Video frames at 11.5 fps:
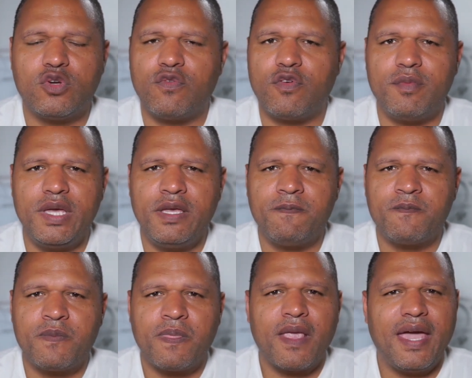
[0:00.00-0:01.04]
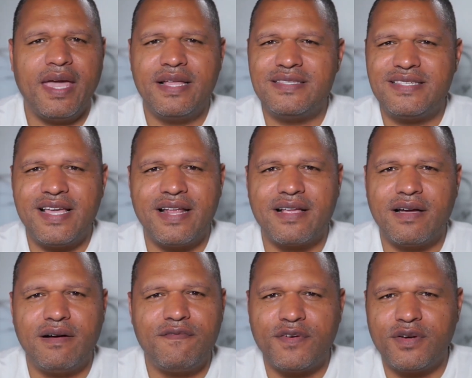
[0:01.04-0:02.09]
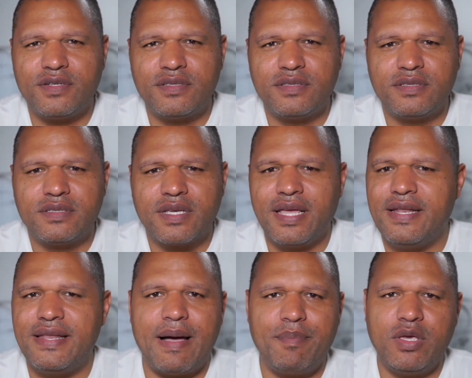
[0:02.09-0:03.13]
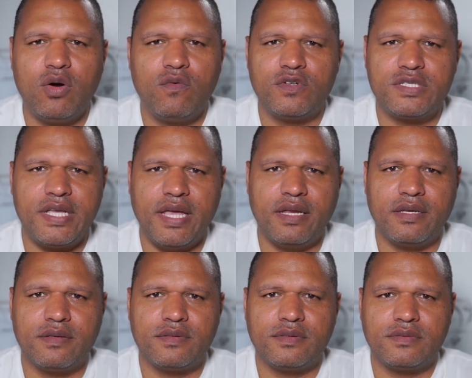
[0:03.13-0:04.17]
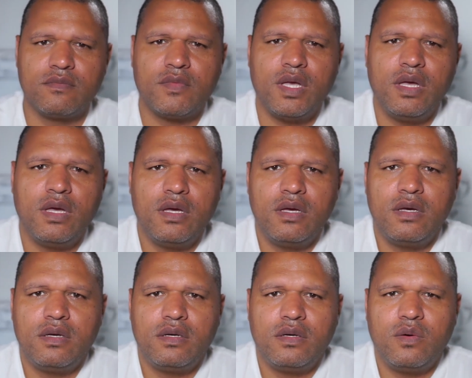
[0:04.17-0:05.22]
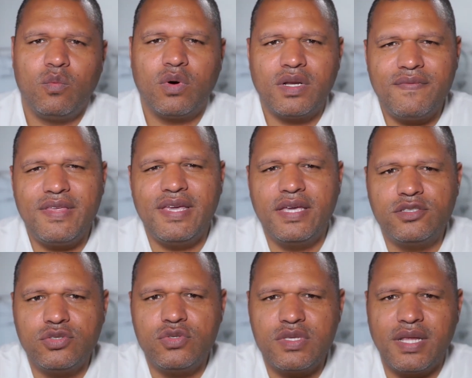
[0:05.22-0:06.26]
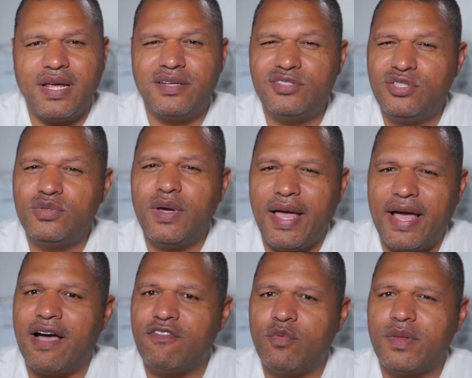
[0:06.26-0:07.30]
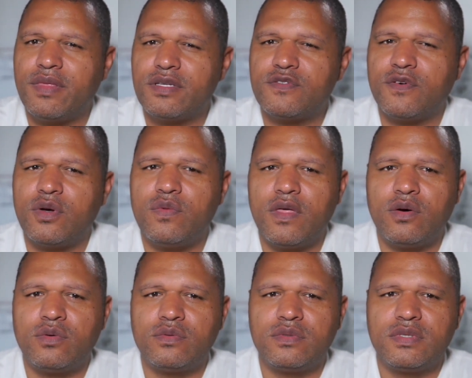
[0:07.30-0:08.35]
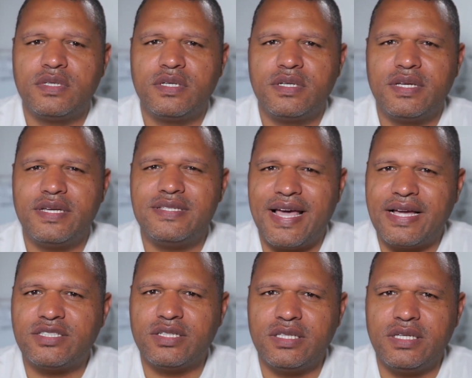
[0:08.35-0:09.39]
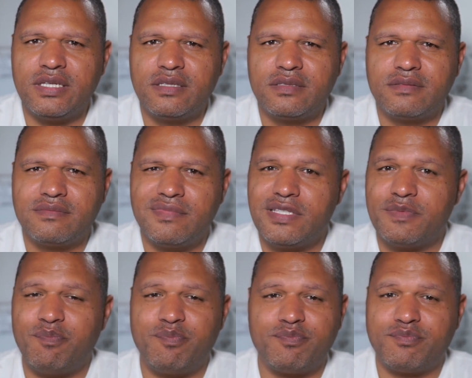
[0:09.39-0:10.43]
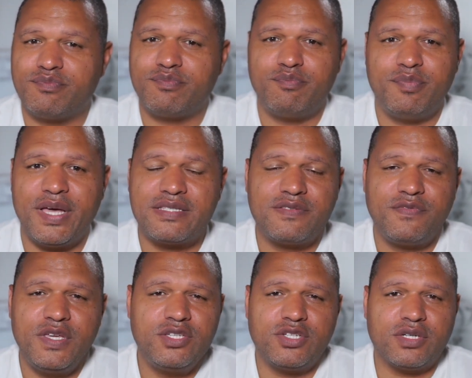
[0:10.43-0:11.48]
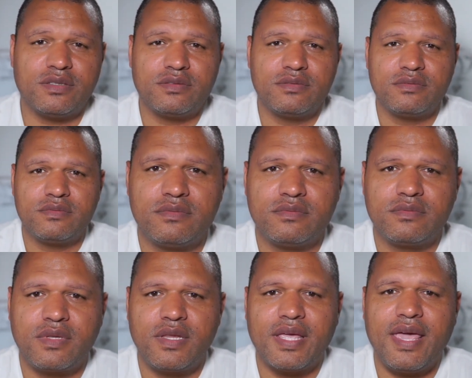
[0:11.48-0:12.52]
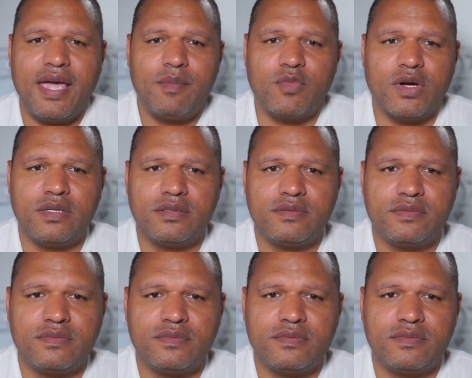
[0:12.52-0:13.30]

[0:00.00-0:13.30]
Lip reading: So for me, handset comfort cannot be overstated. One of the issues that I do have with this phone though, is actually its best feature, the camera.